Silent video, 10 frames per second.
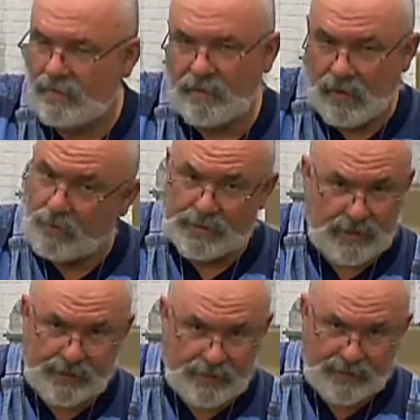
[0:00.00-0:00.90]
I always
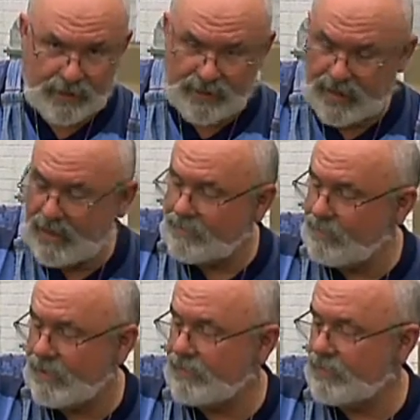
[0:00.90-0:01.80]
say just in case
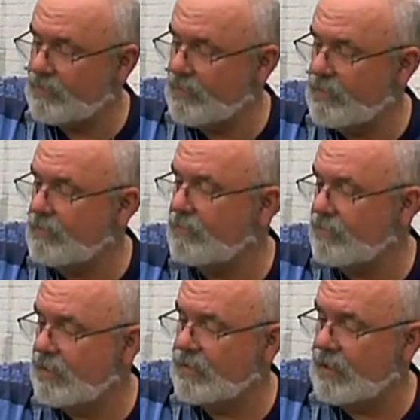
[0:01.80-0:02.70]
because it's true,
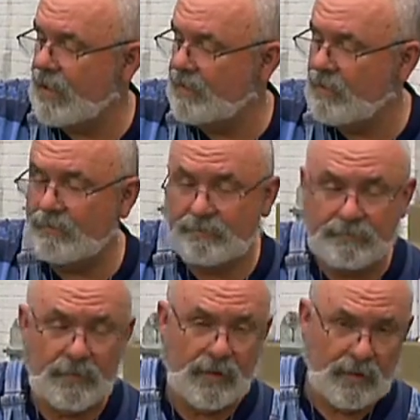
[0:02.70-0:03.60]
just in case some
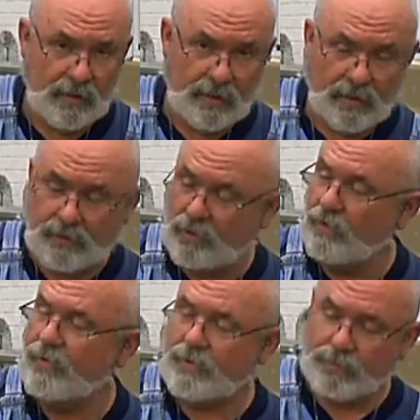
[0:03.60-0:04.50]

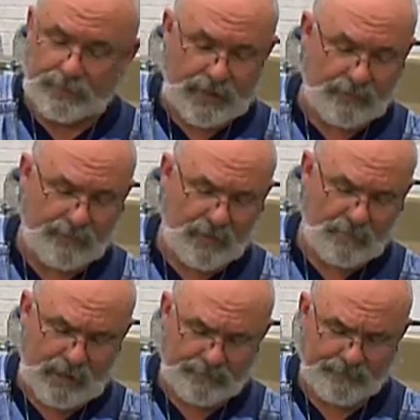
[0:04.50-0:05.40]
doofus pulls out in front of me.